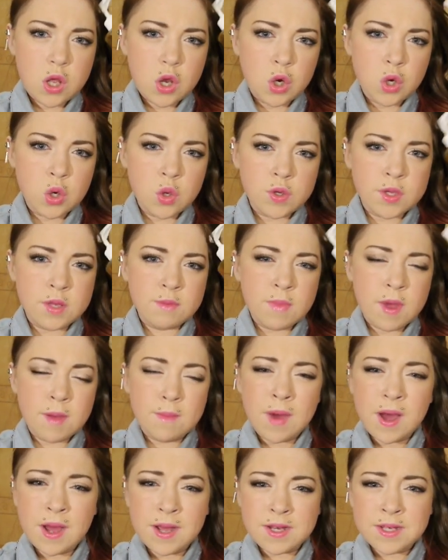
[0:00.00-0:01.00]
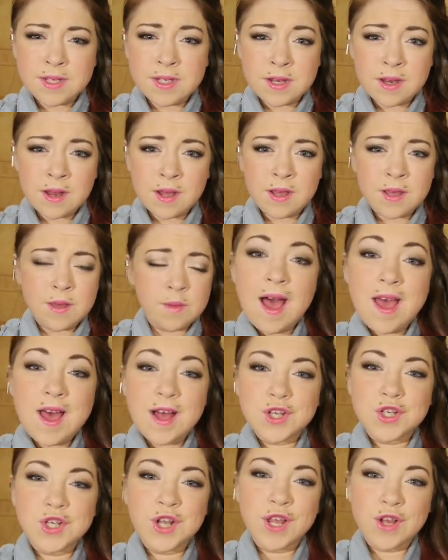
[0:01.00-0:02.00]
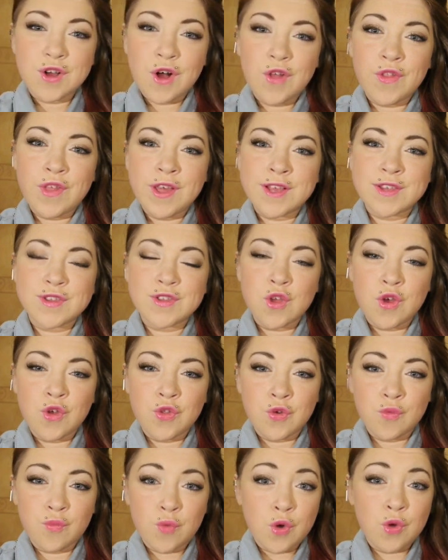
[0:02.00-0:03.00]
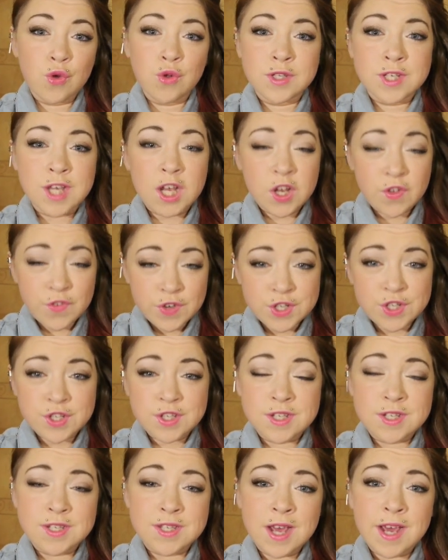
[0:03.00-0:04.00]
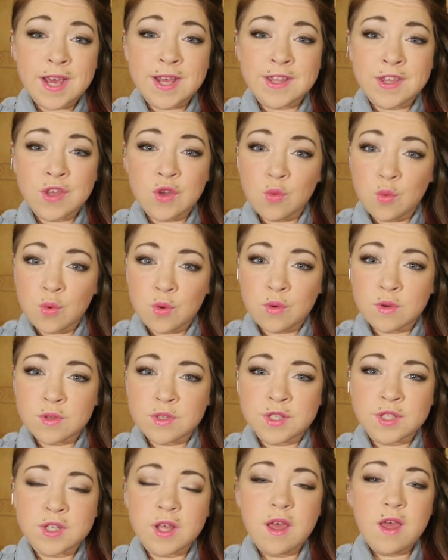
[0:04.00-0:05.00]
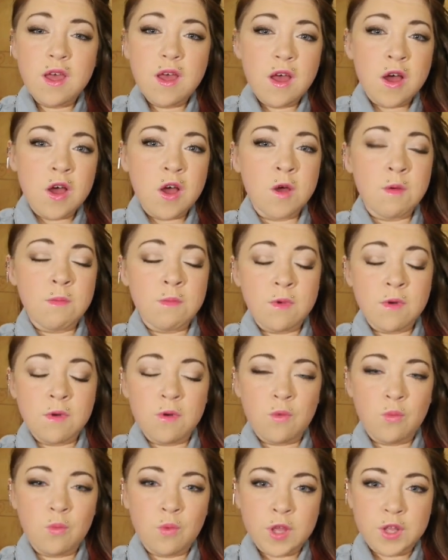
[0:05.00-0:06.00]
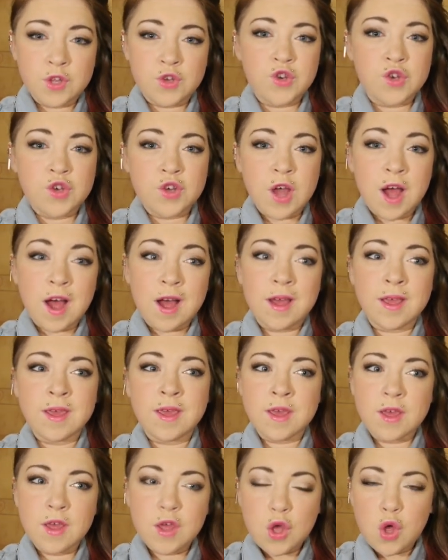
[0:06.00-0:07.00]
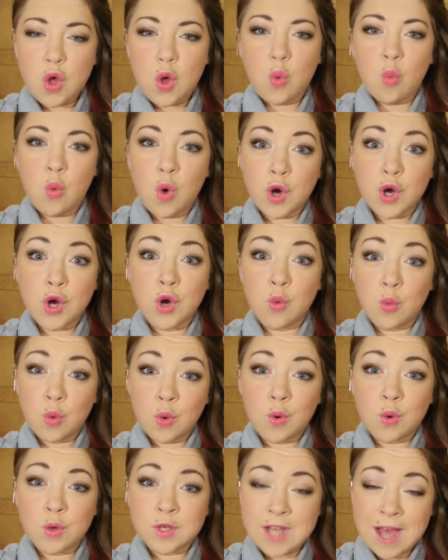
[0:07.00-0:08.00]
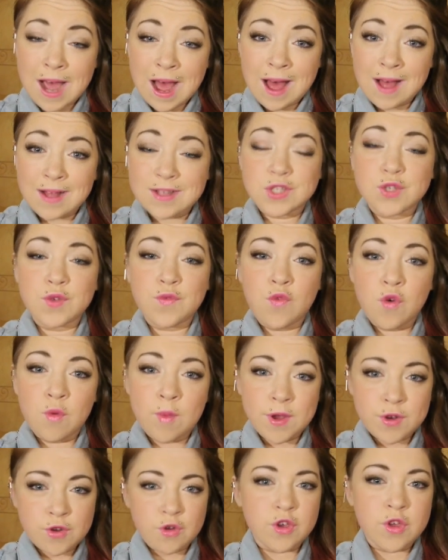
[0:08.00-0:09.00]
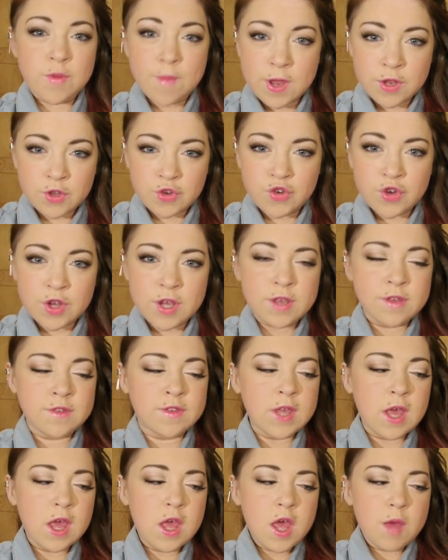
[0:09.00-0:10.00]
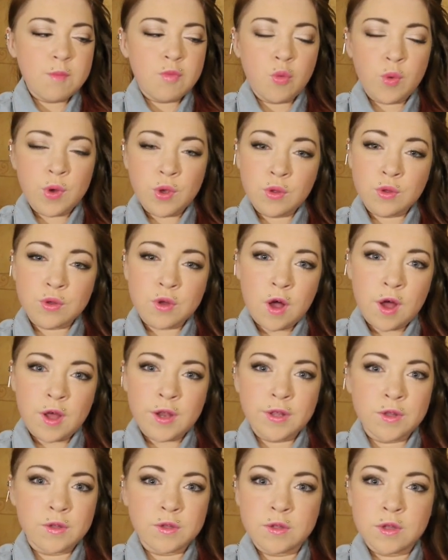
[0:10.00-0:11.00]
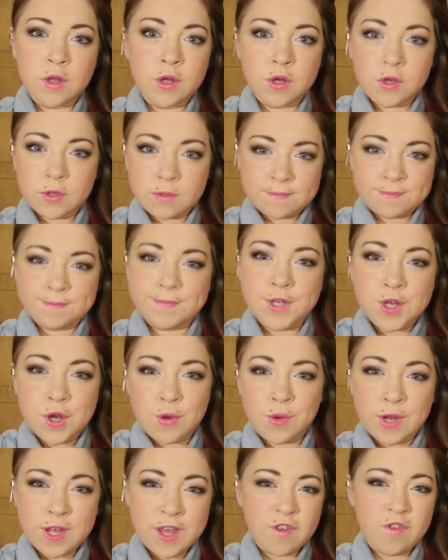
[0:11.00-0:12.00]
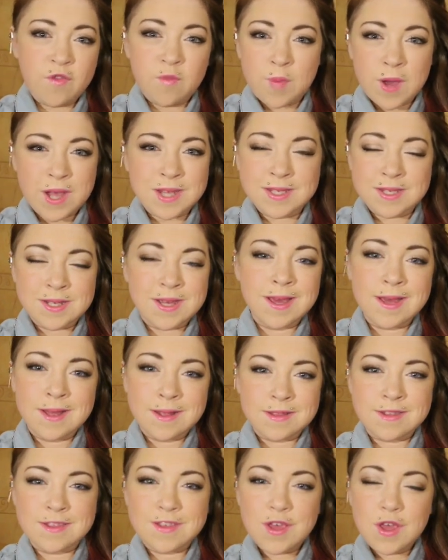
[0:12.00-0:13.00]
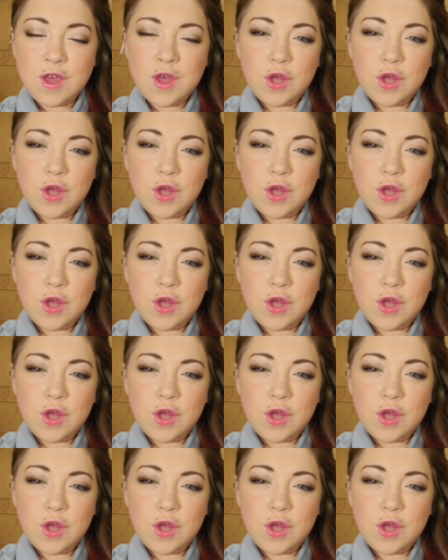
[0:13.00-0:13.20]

losing my mind tonight. I actually got this at the Royal Television Society Awards, um, which I won an award at for my documentaries, but we all got a little you know, gift basket,